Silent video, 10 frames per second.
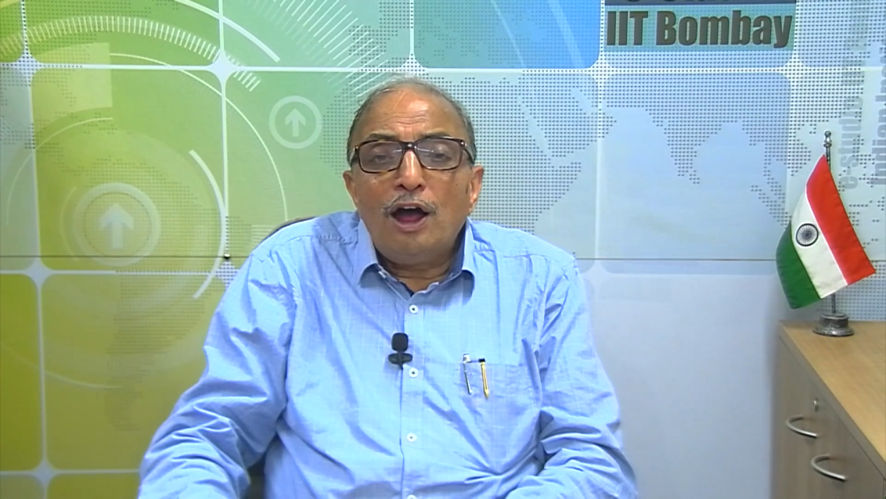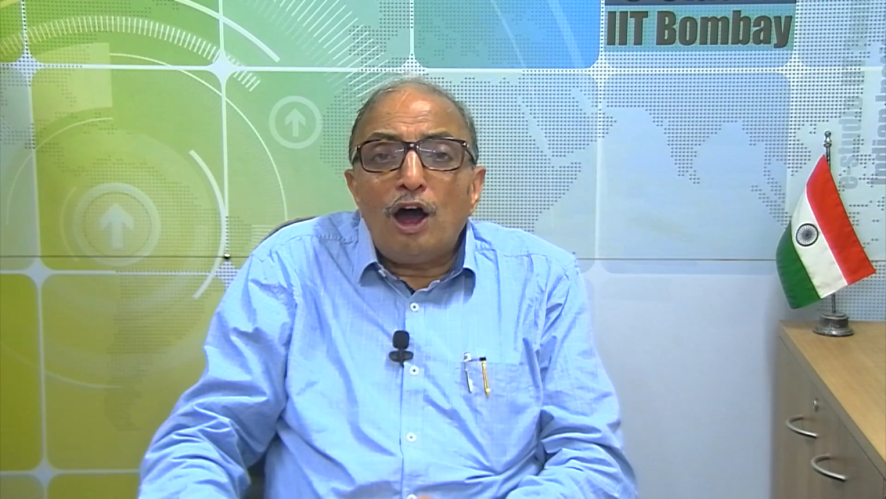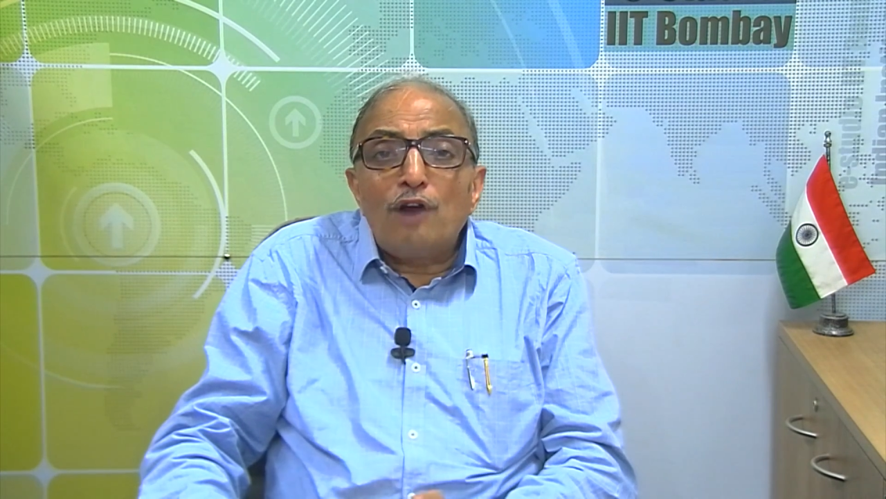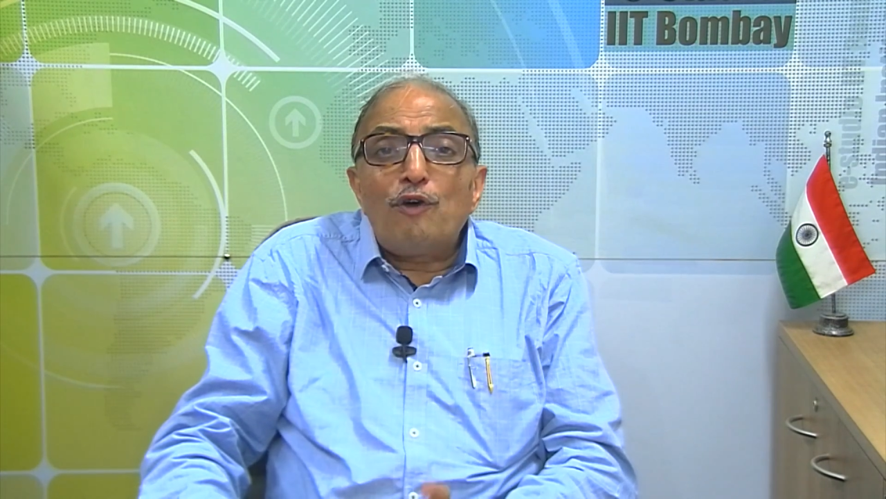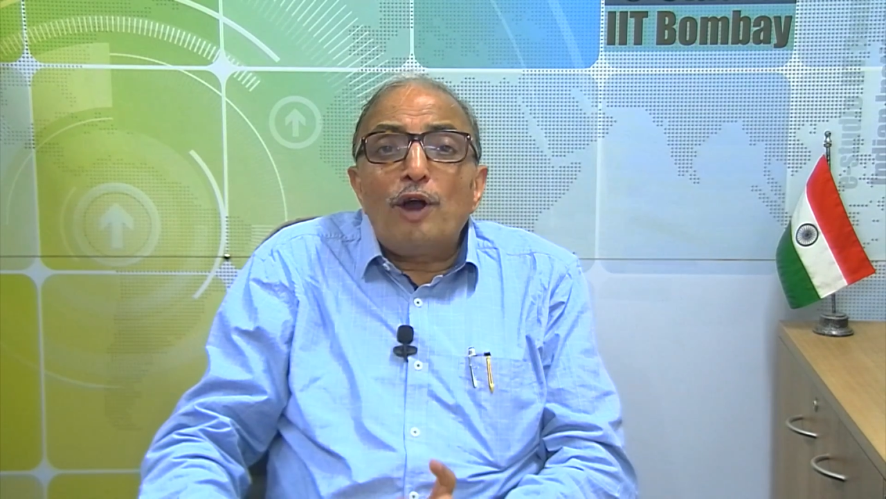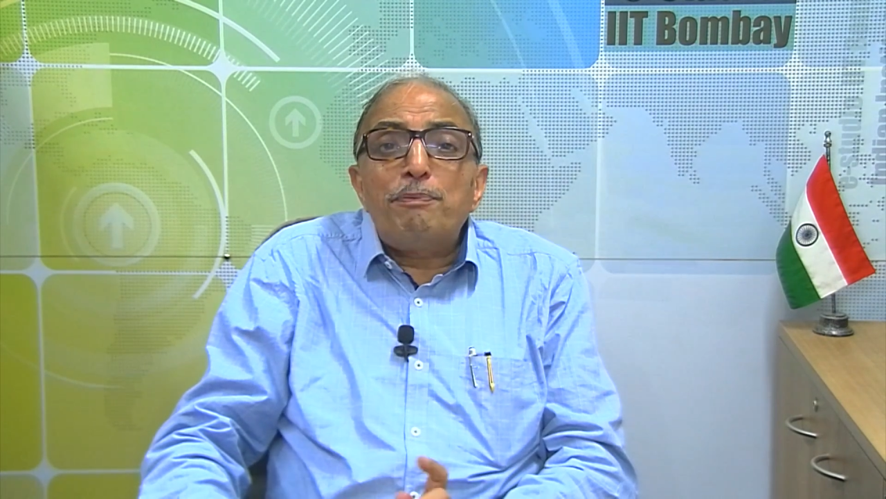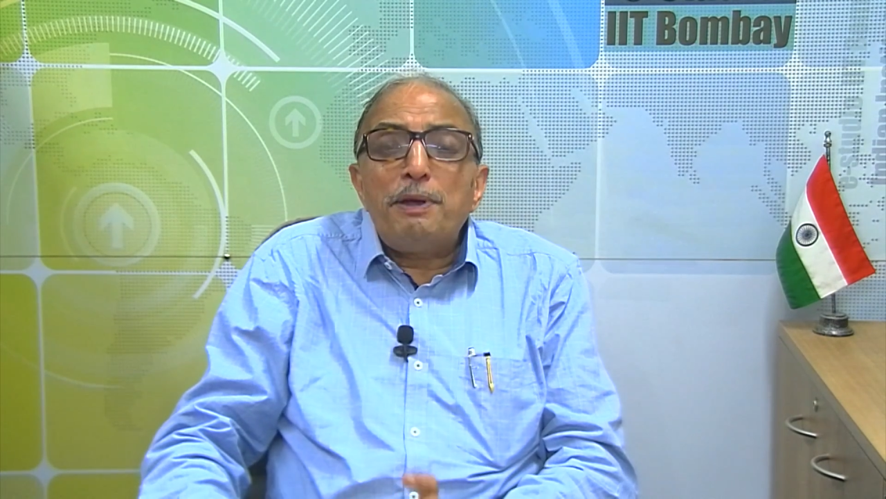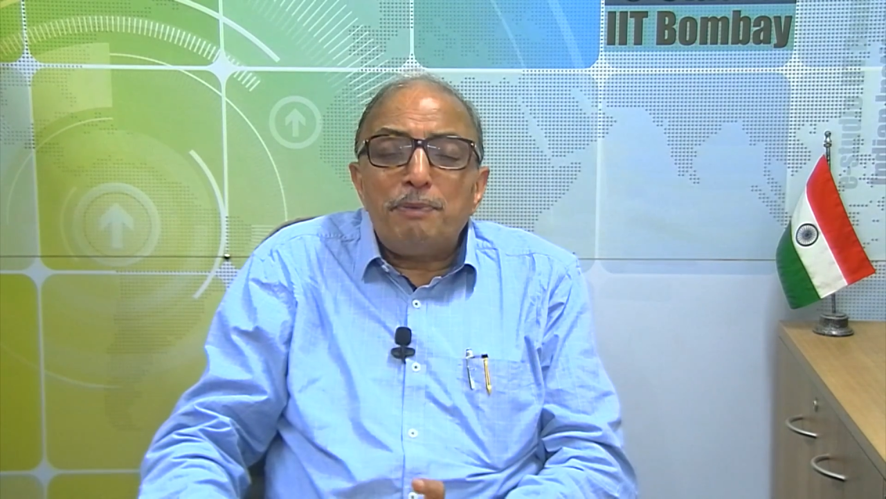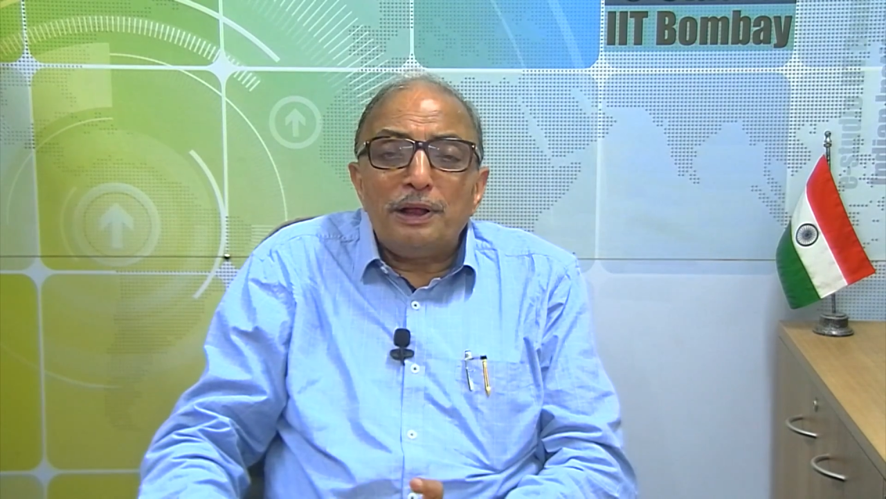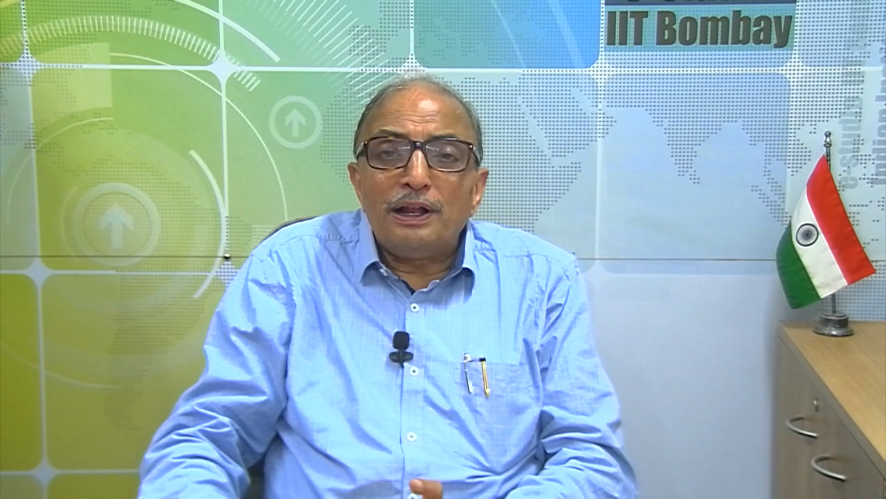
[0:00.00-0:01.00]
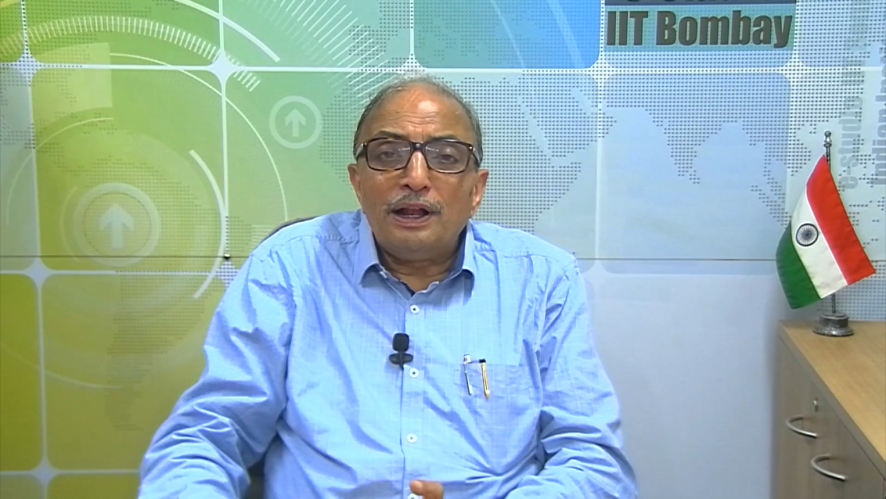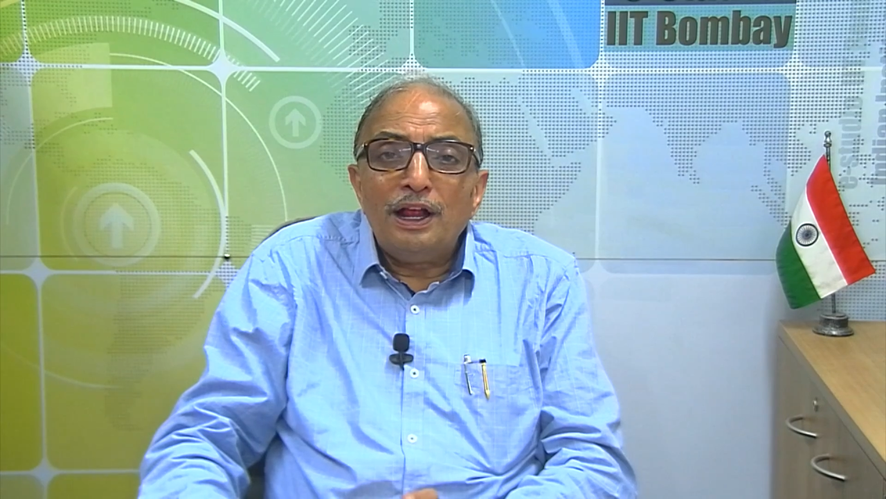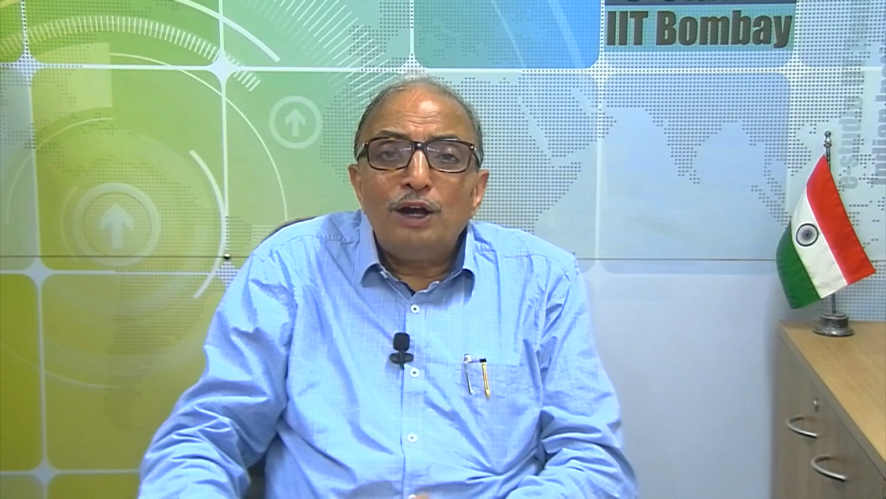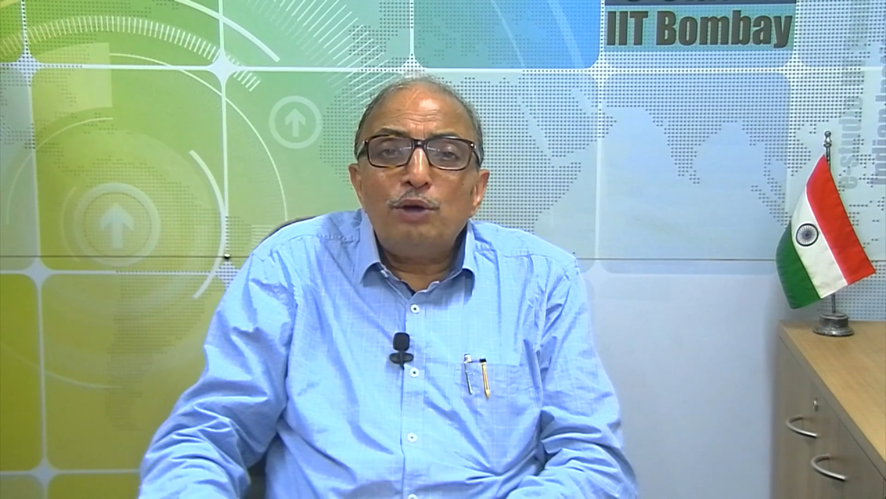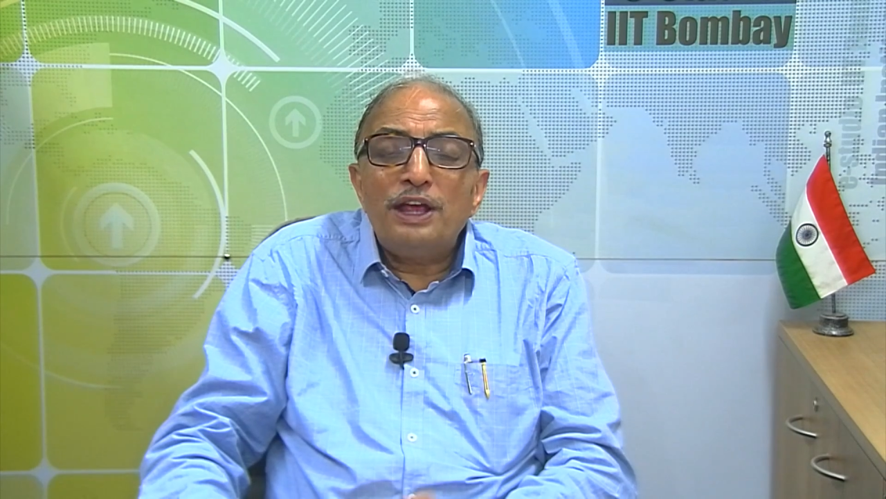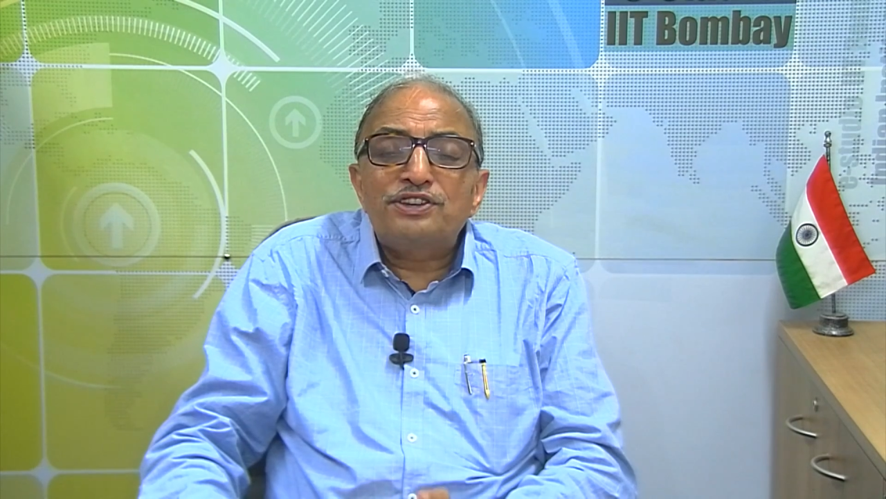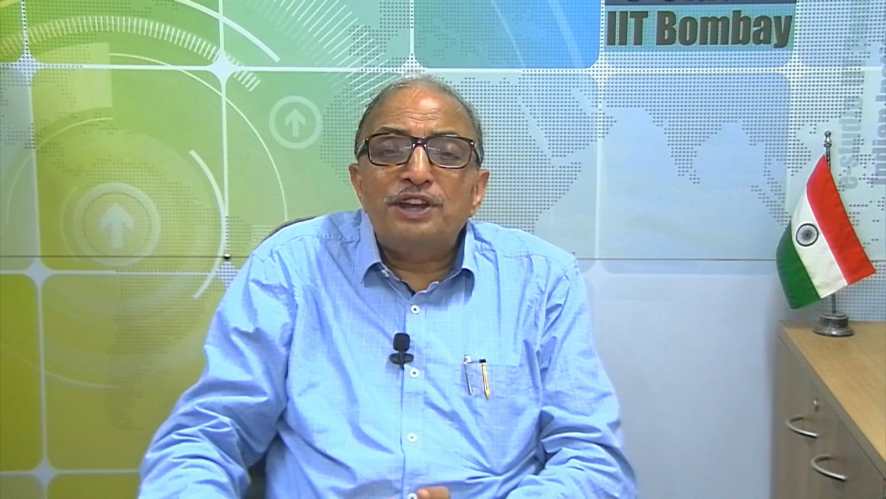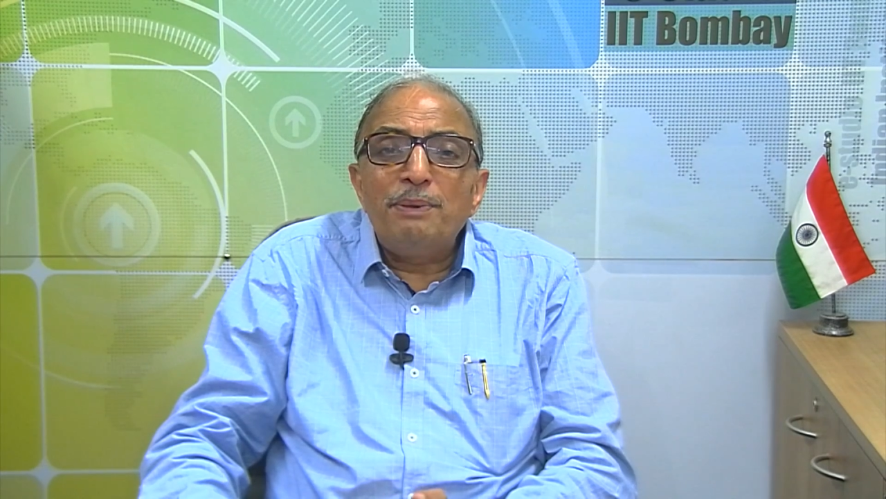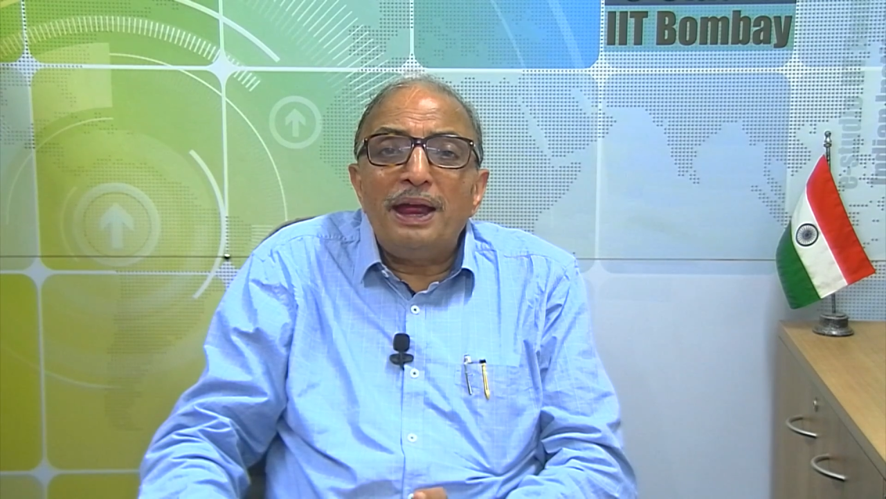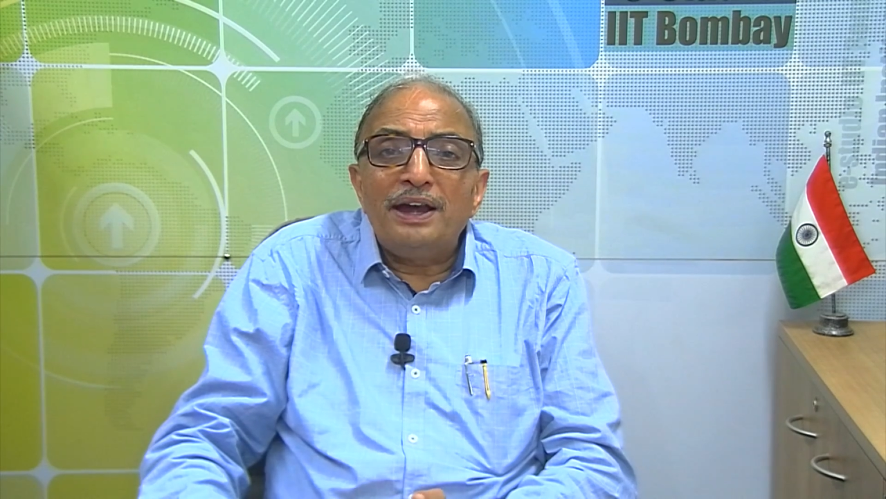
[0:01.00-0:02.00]
or for people to
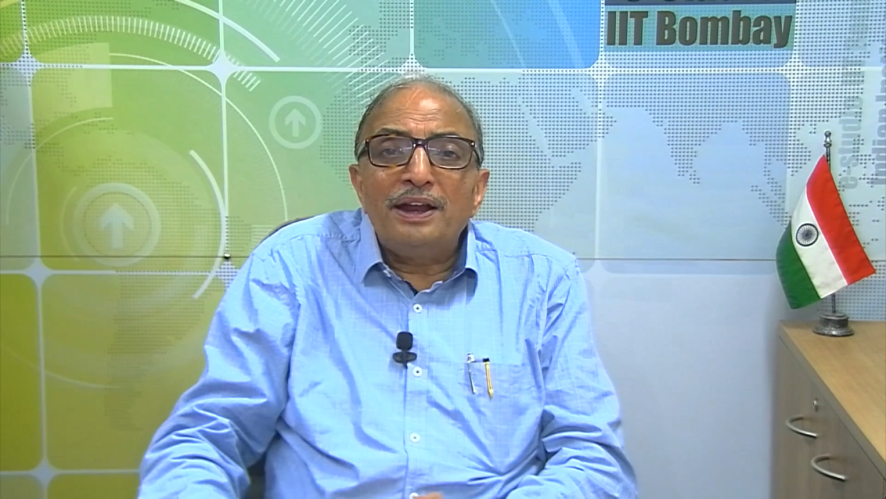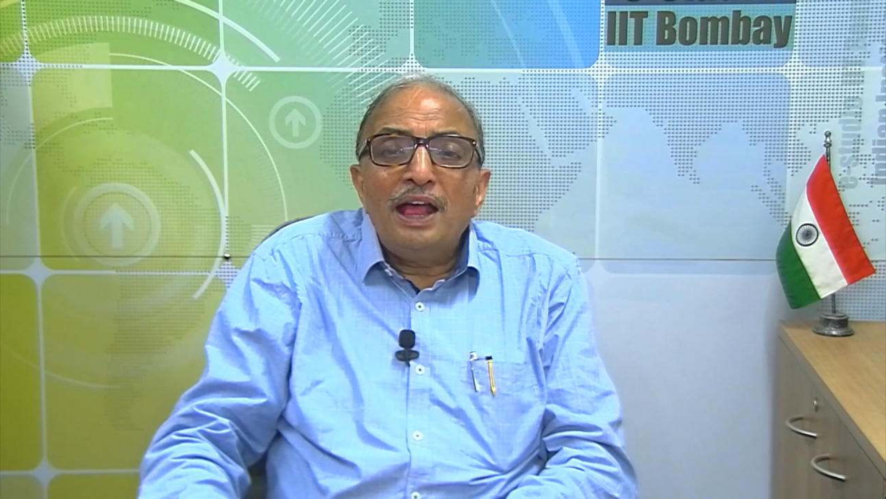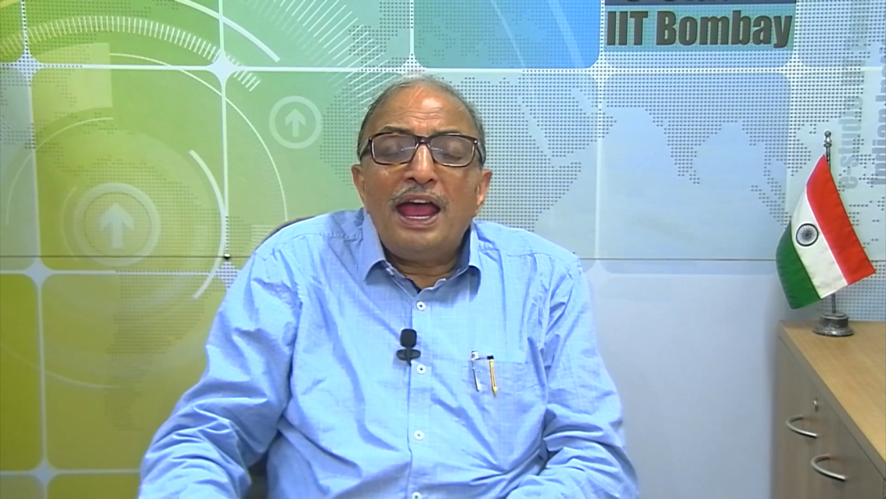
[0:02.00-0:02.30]
estimate